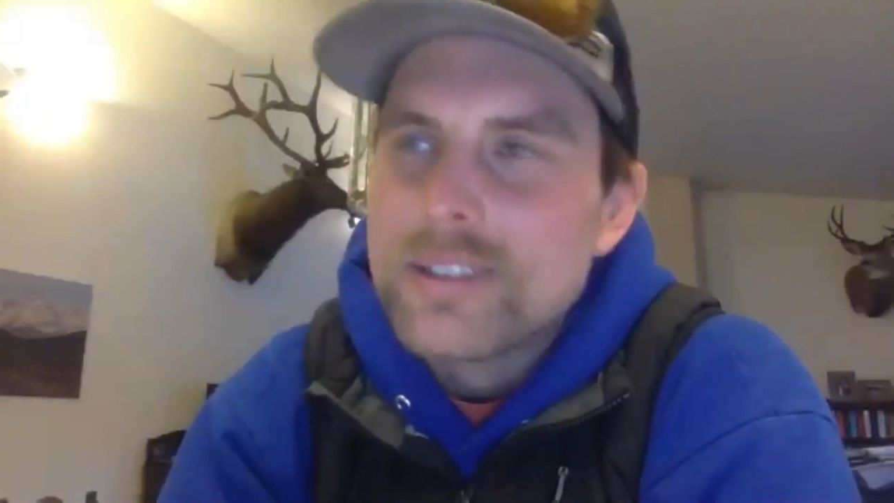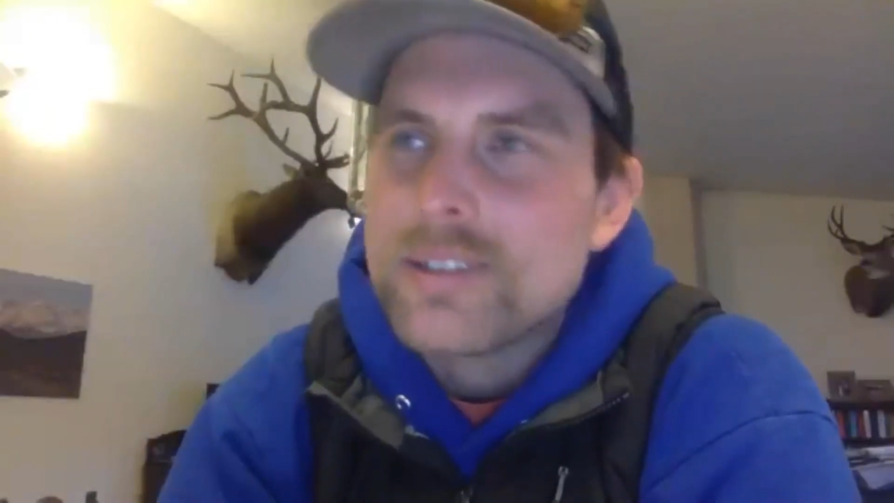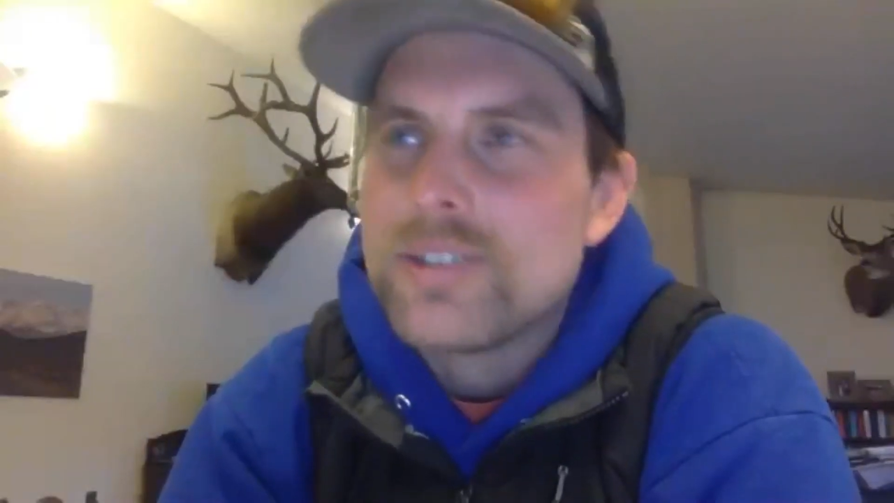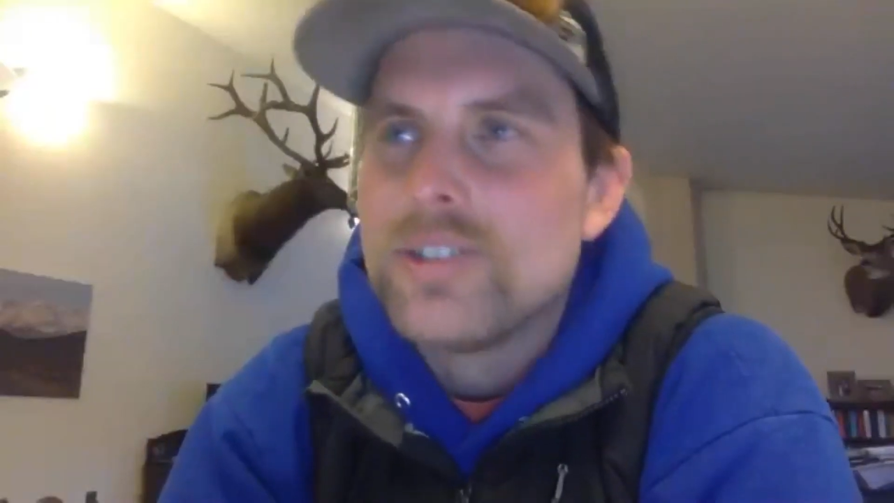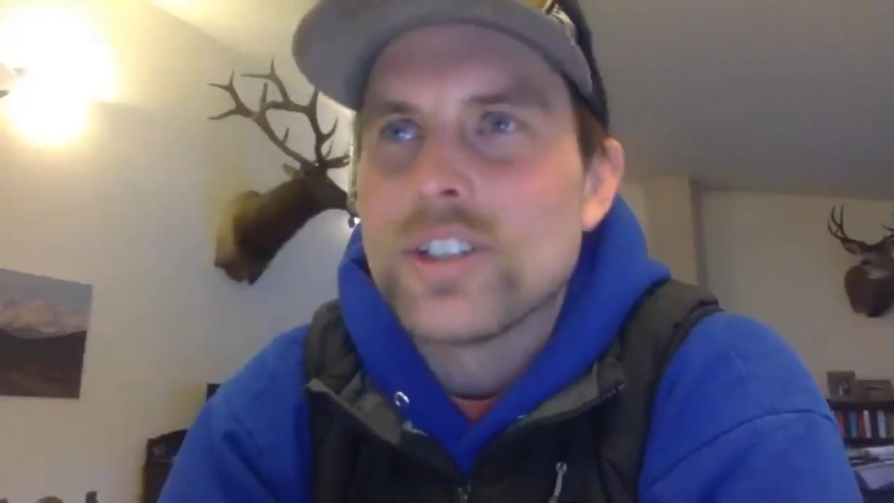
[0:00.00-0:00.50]

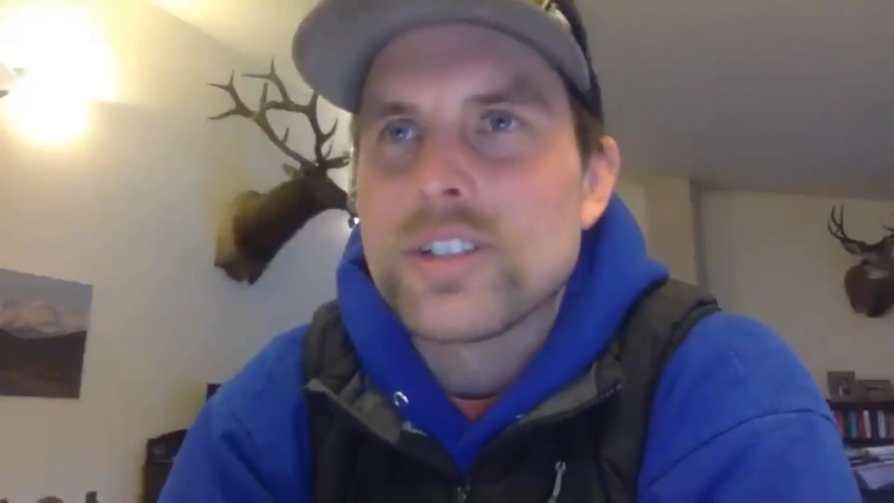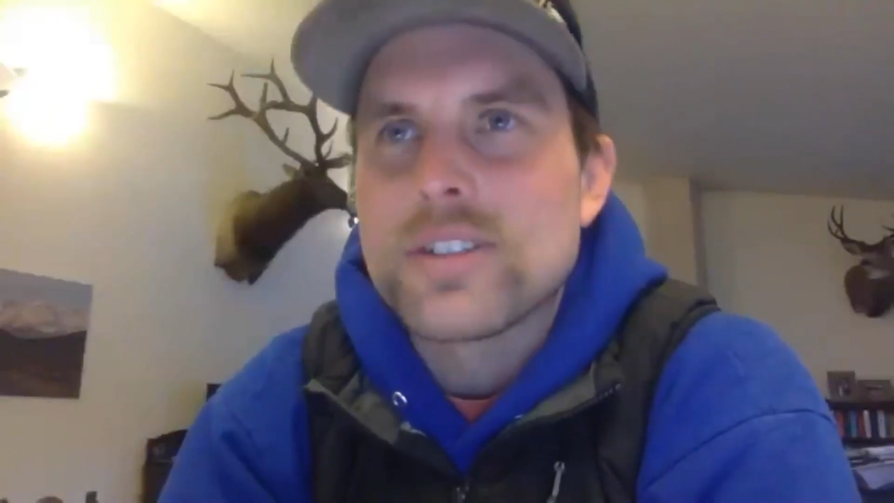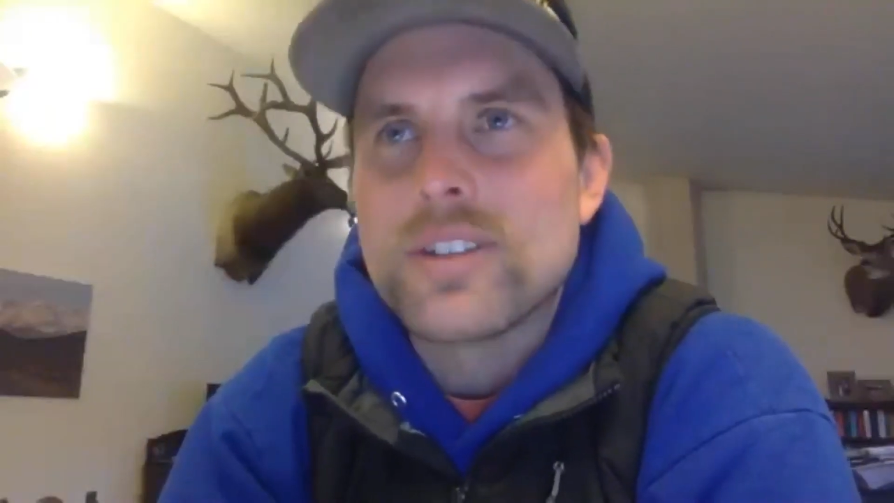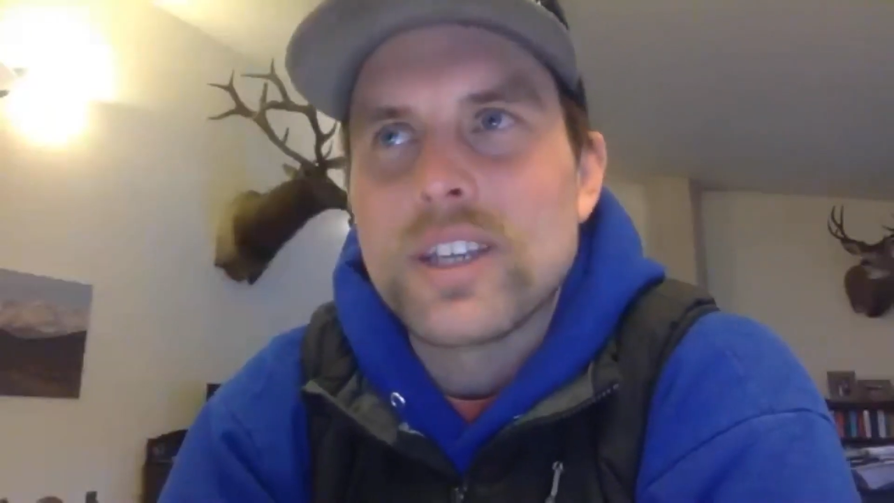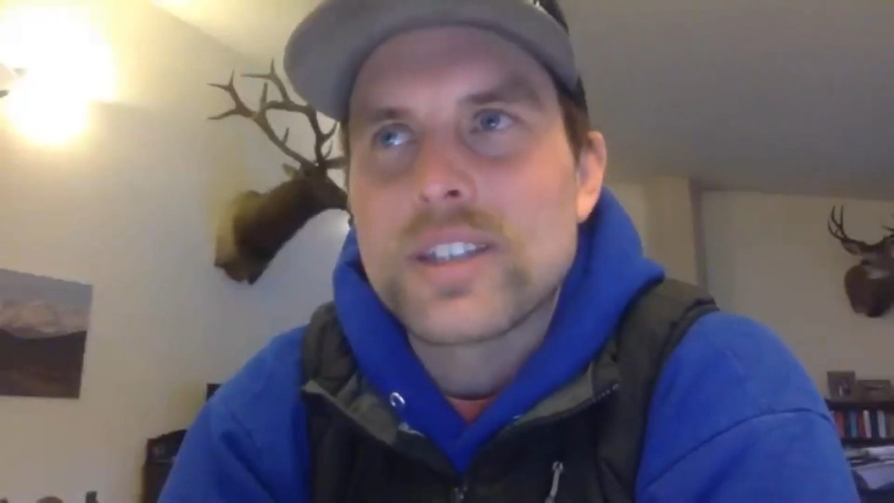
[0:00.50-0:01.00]

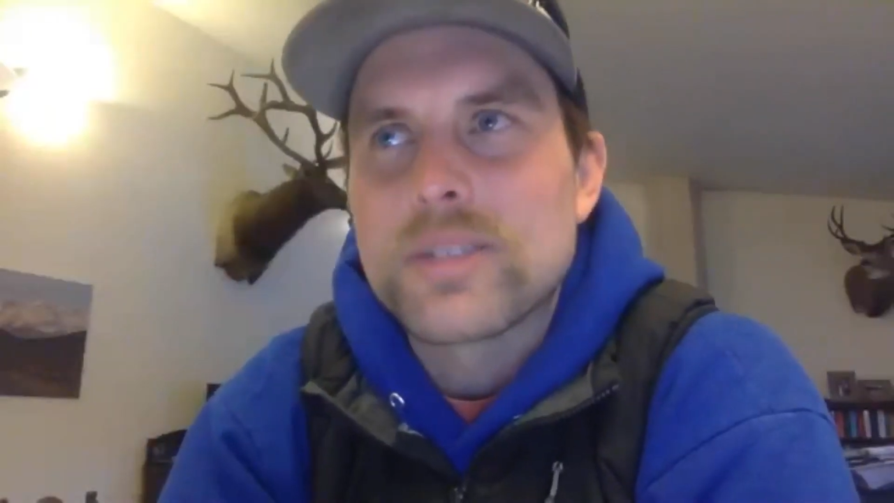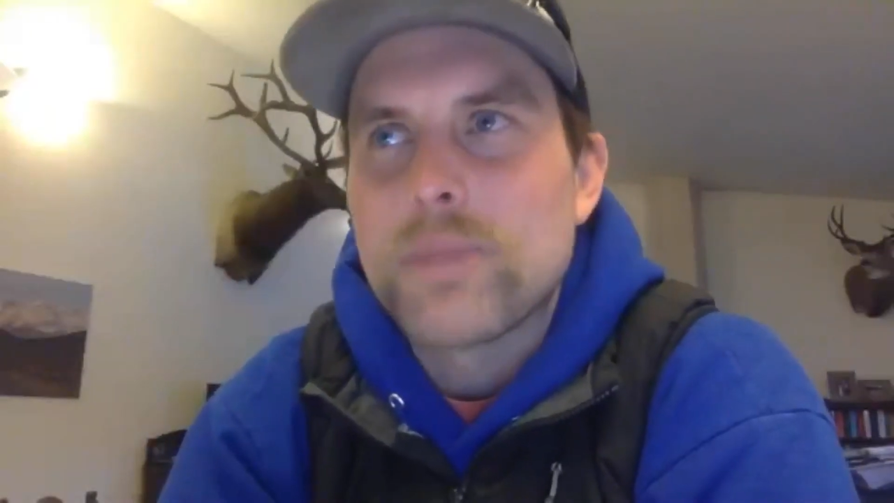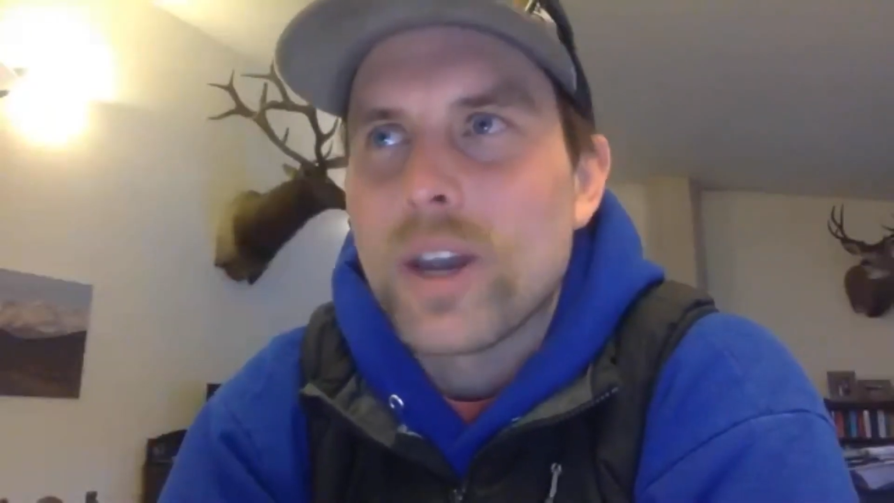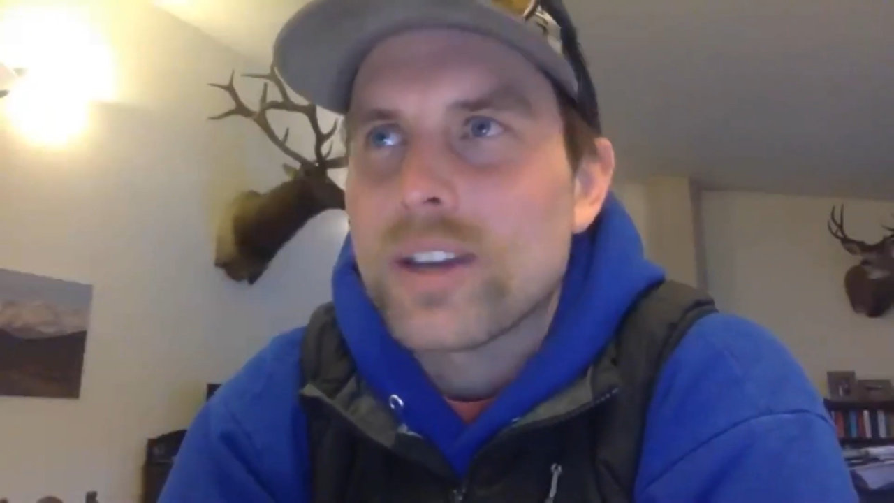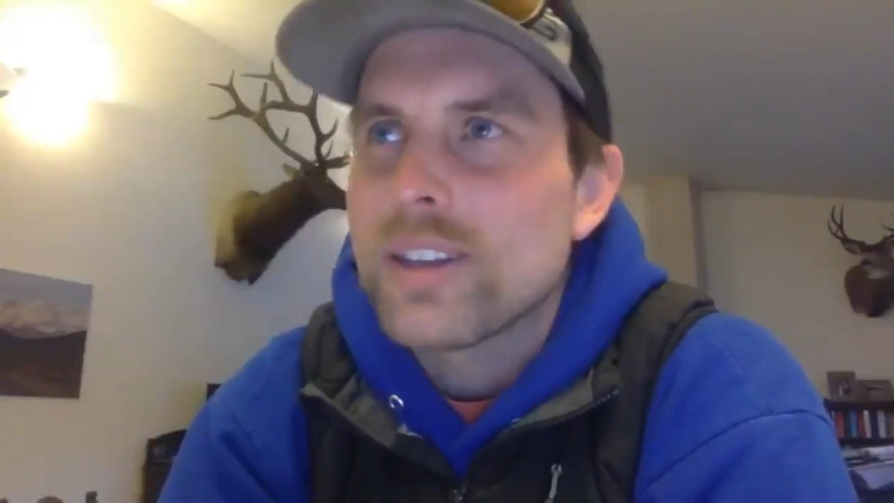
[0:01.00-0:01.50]
just
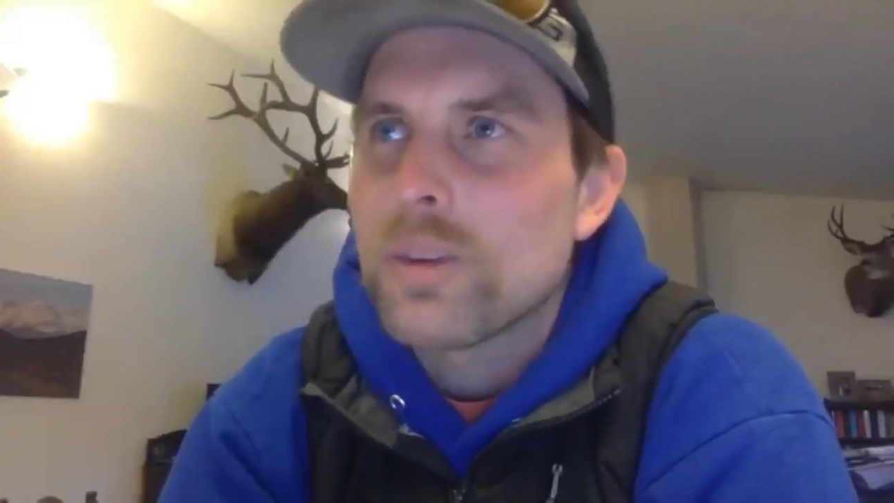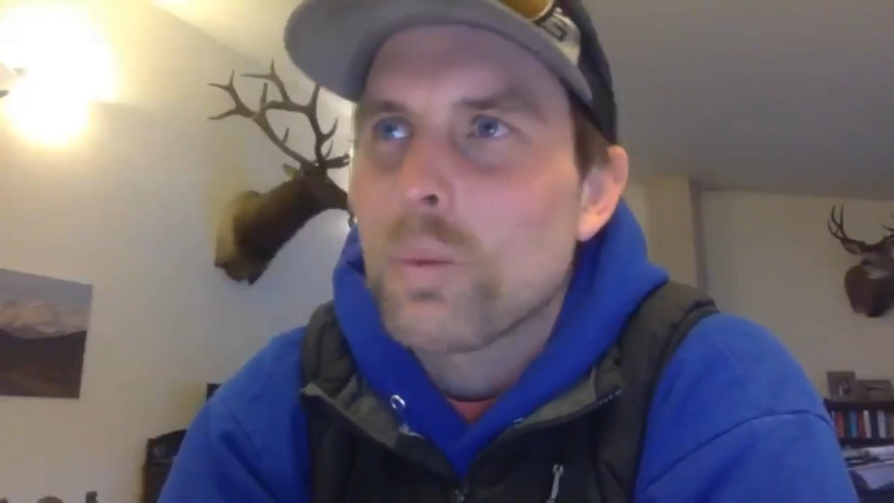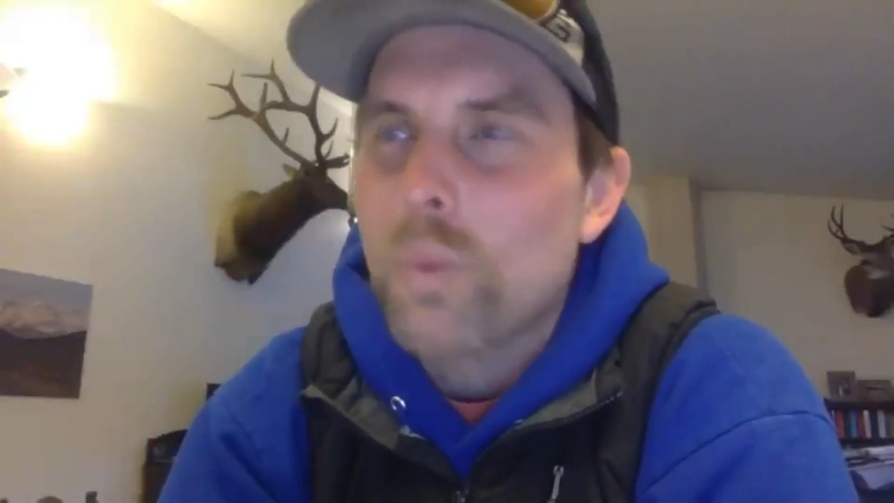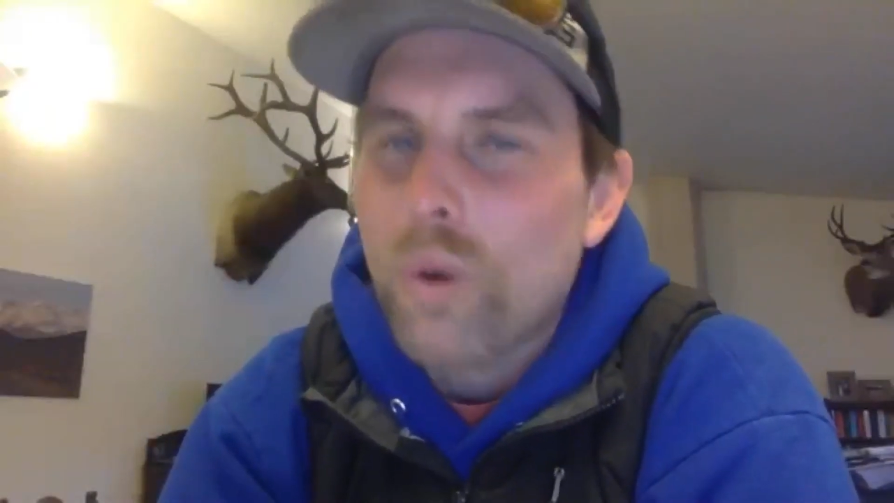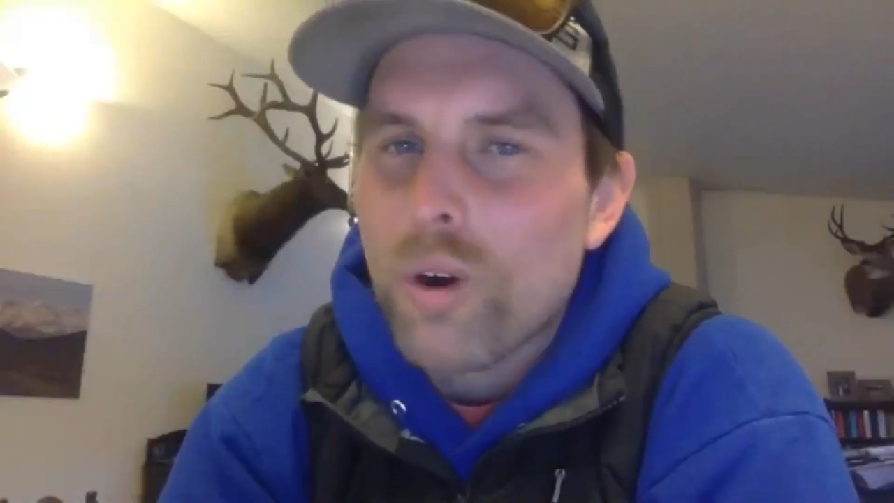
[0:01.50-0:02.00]
expecting the
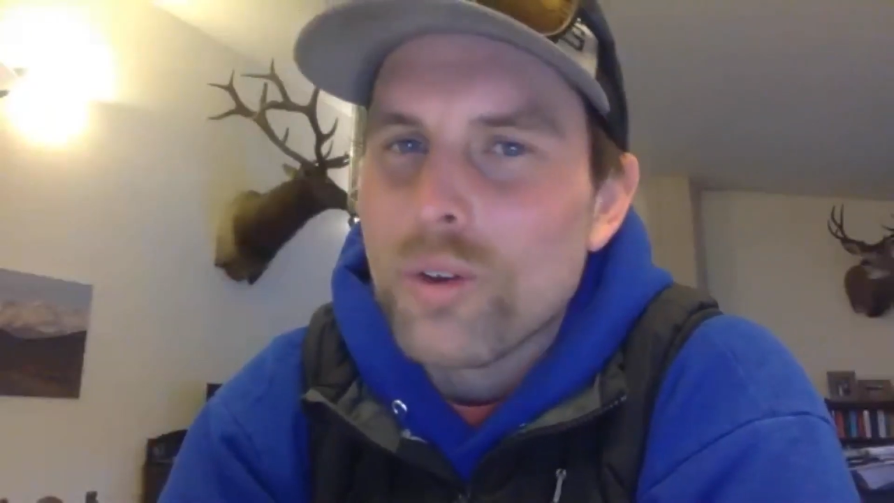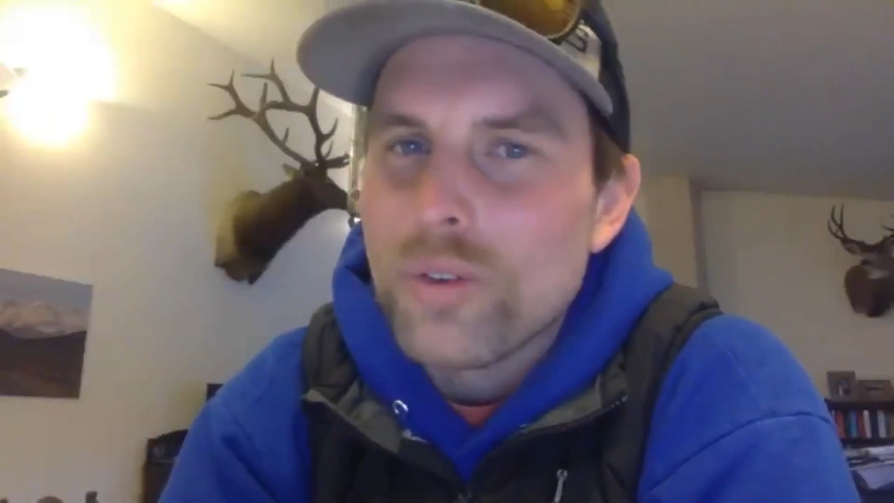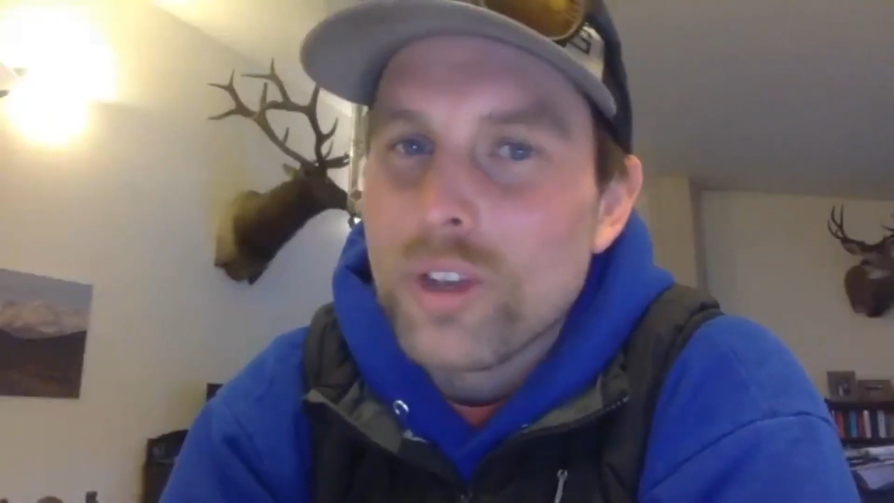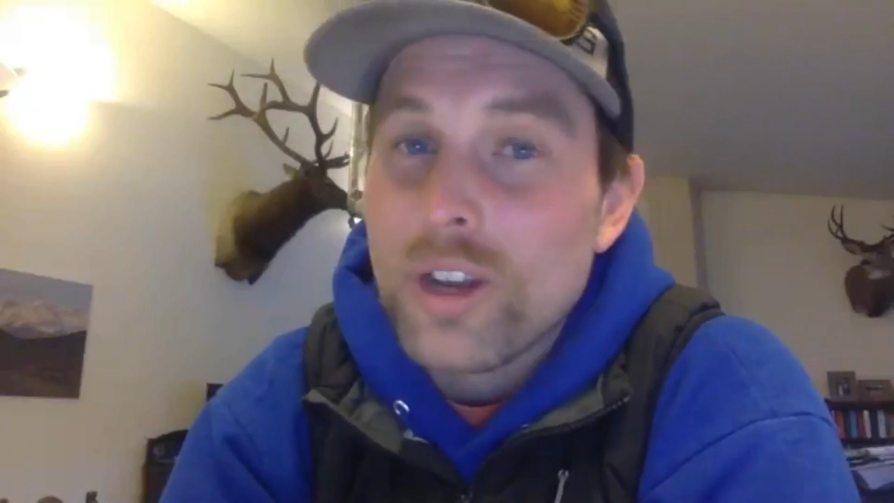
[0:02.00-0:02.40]
world,